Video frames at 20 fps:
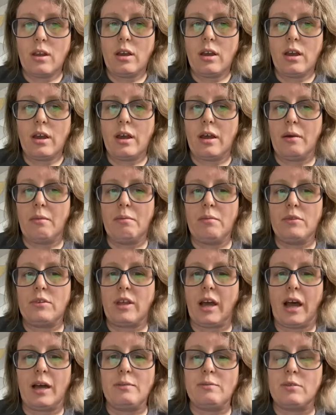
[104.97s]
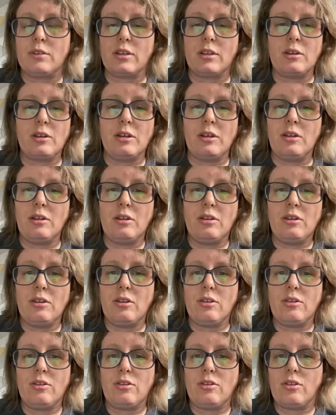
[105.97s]
um, times that
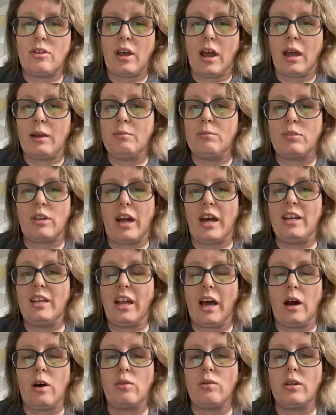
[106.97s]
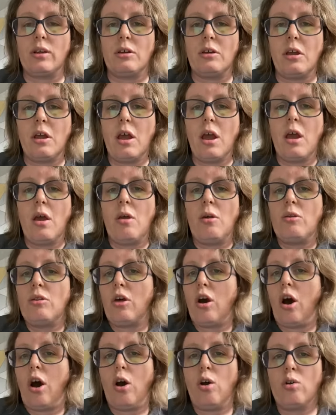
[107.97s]
times like now that
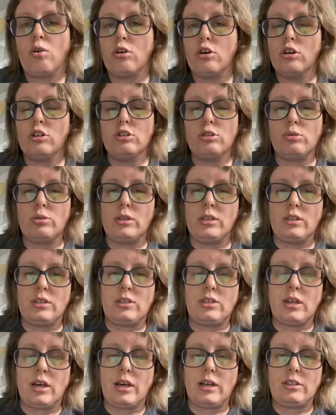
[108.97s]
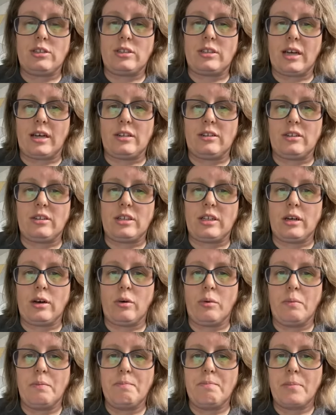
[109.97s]
the whole country is at a
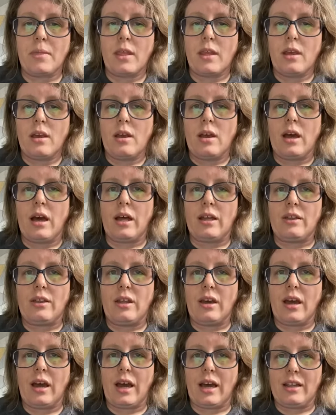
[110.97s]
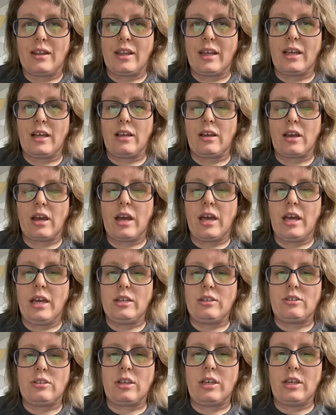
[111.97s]
standstill. I, th- I think
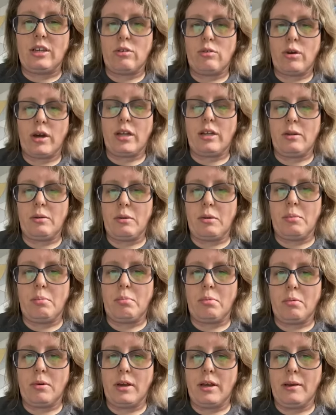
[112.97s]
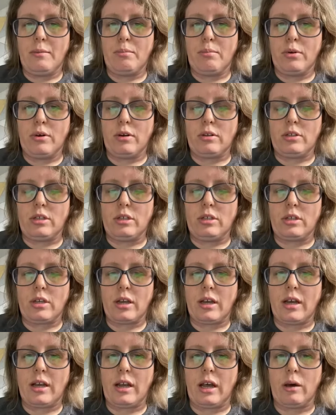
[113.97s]
it's incredibly important,
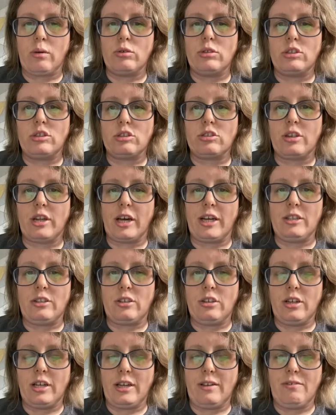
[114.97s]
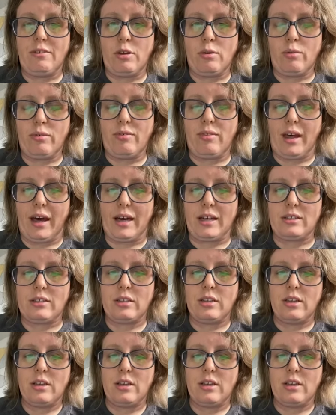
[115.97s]
and I would just like to leave you with that.